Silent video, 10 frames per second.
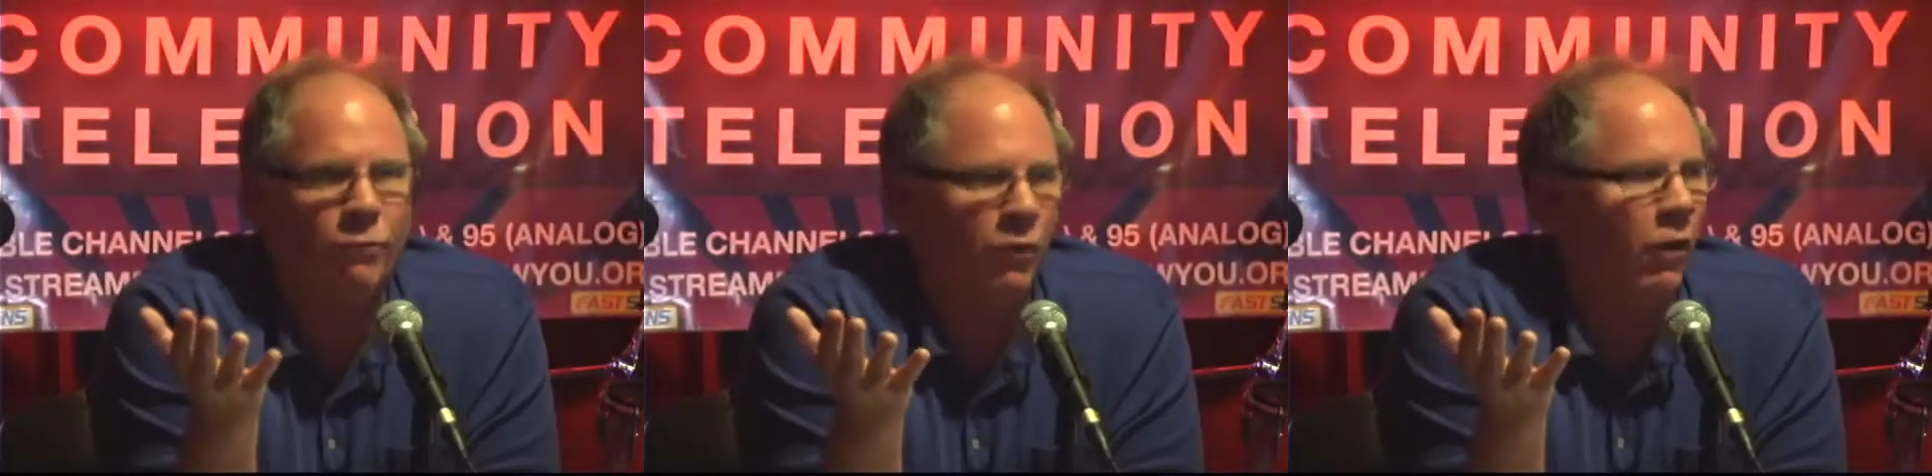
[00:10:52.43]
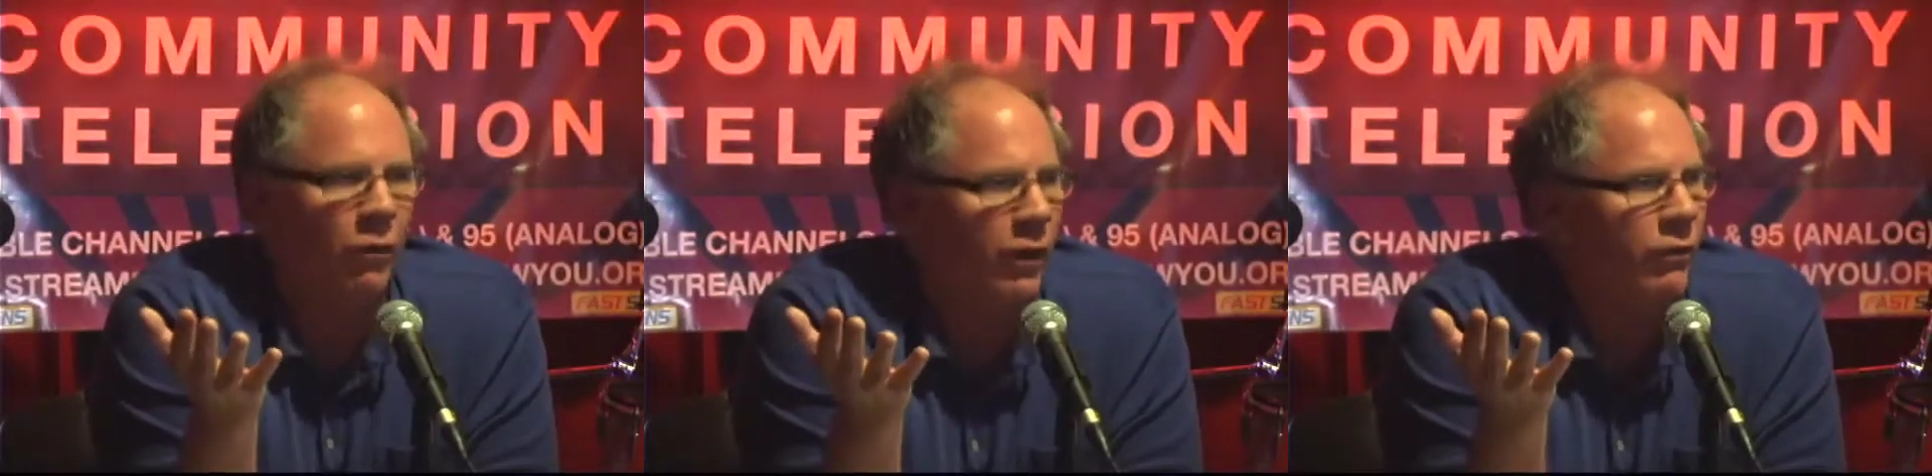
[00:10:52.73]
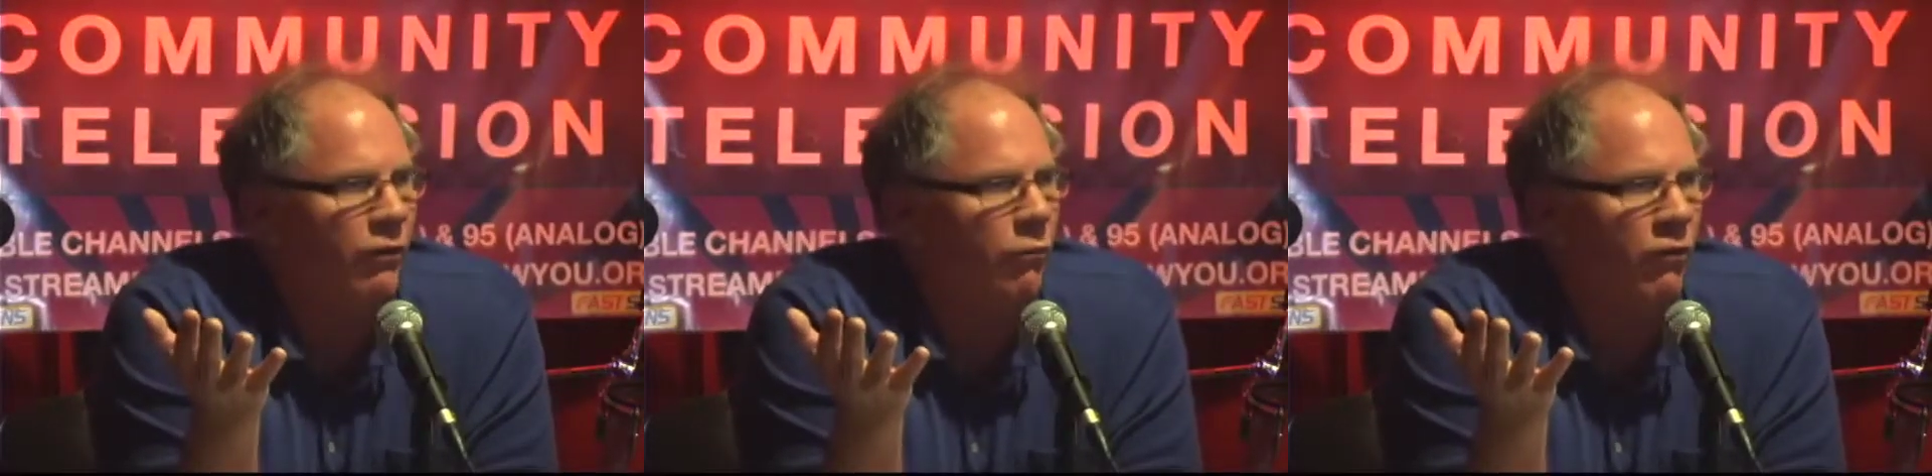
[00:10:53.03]

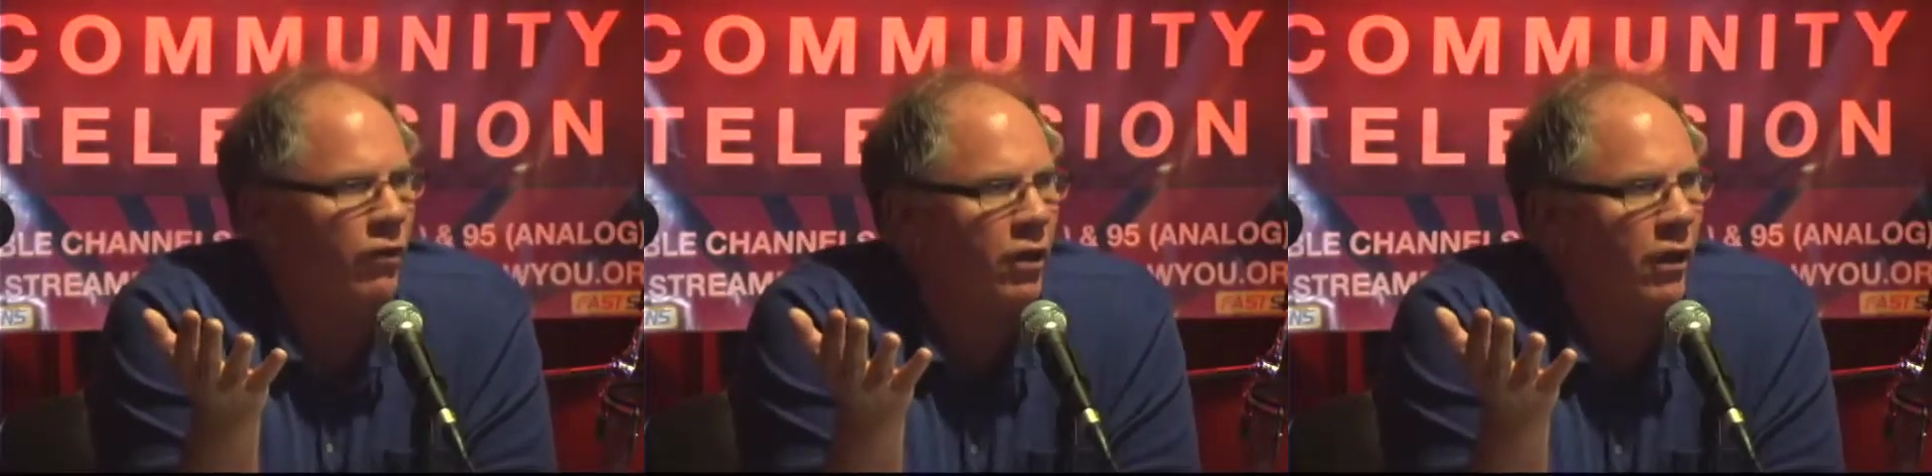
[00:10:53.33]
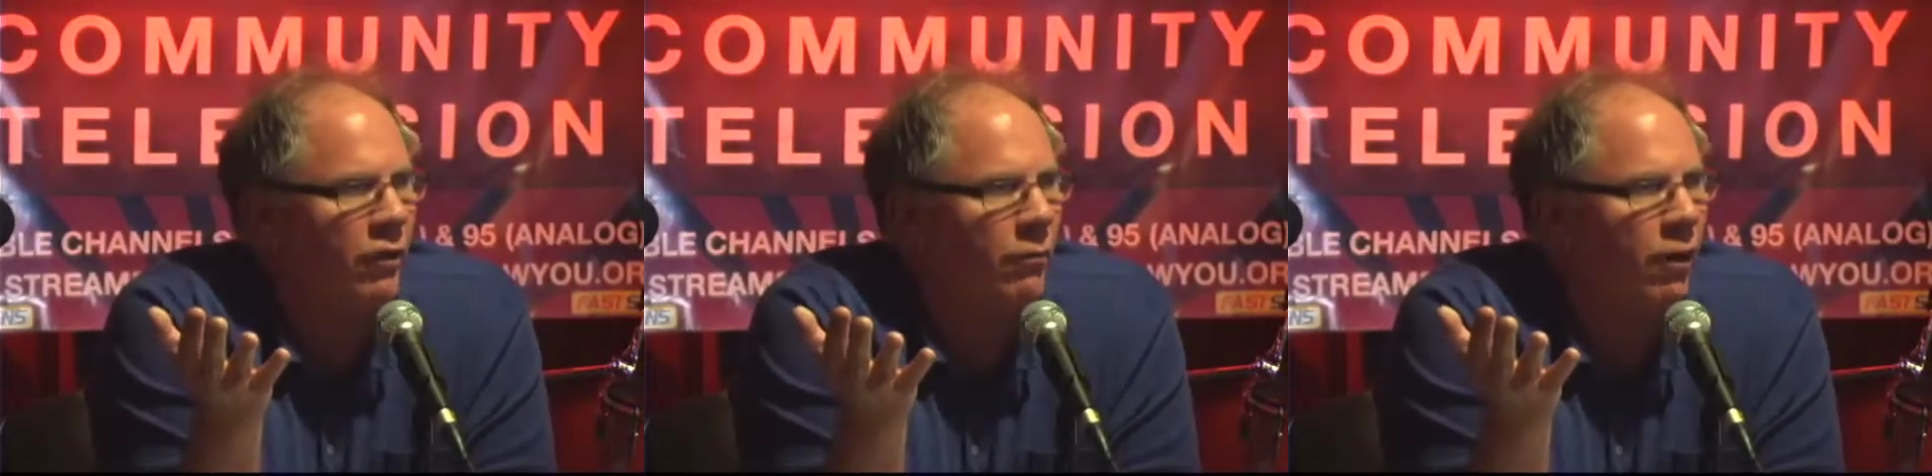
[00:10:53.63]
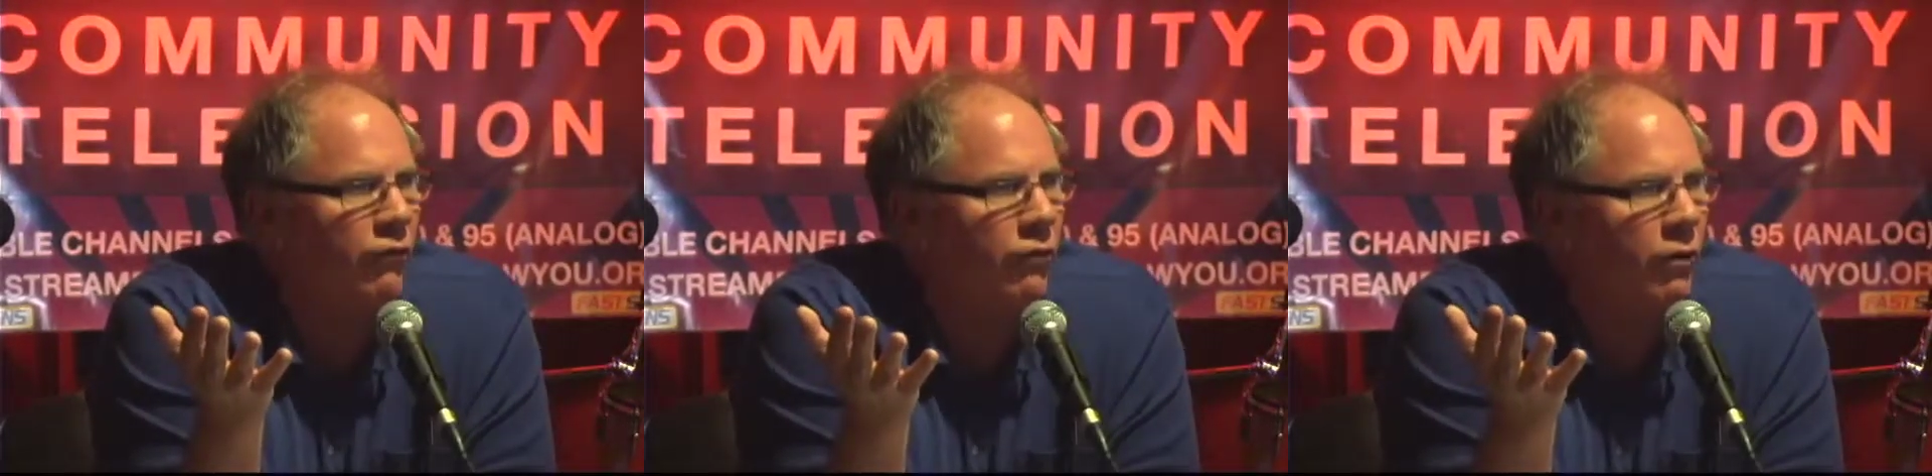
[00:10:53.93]
baloney just wasn't cutting the
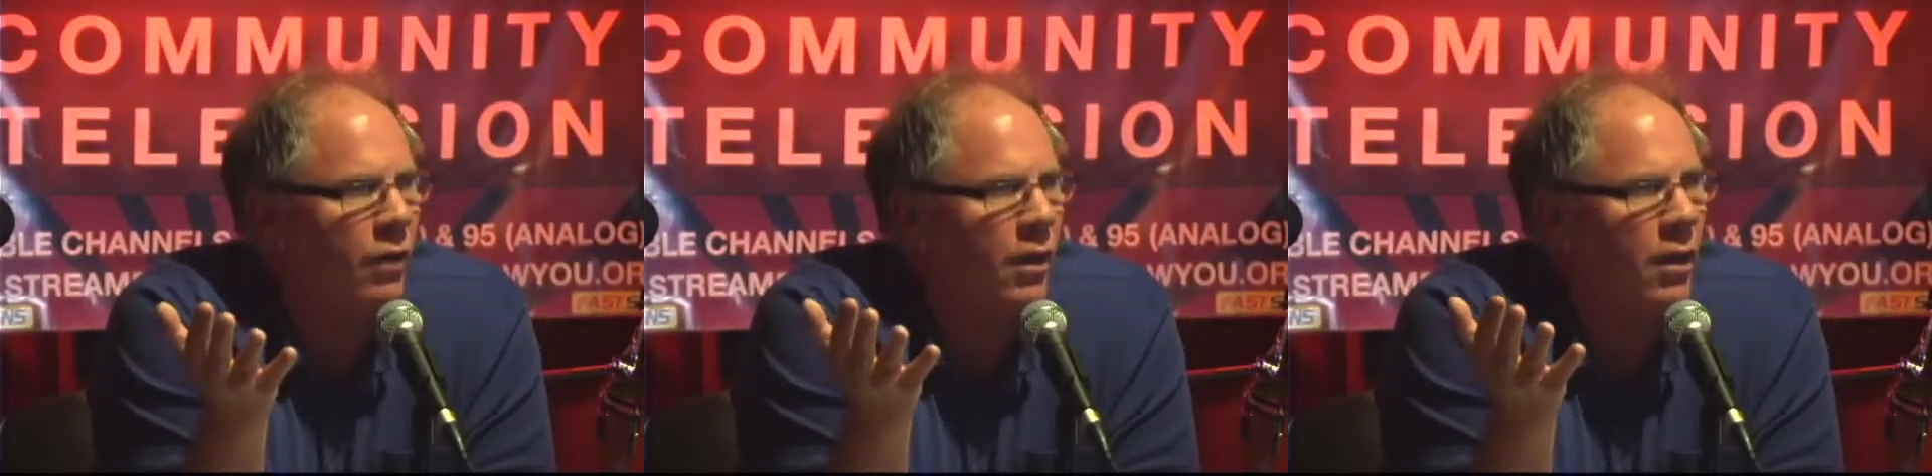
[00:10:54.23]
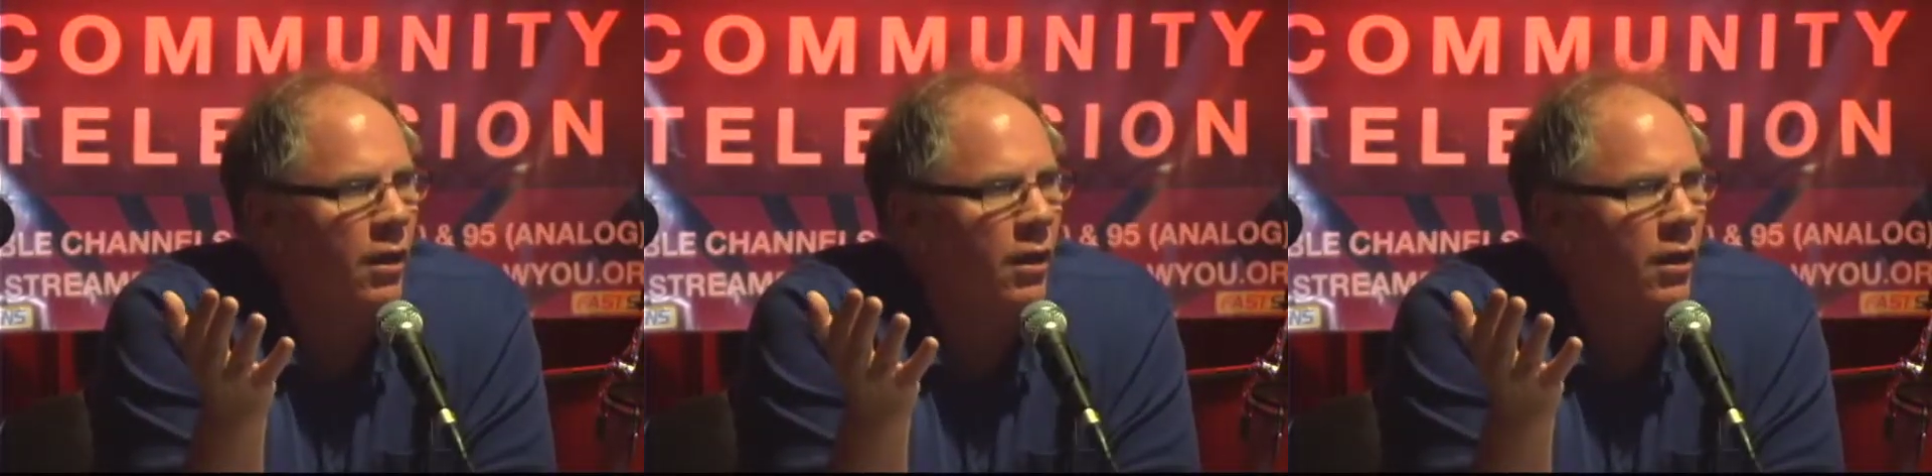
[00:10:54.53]
mustard.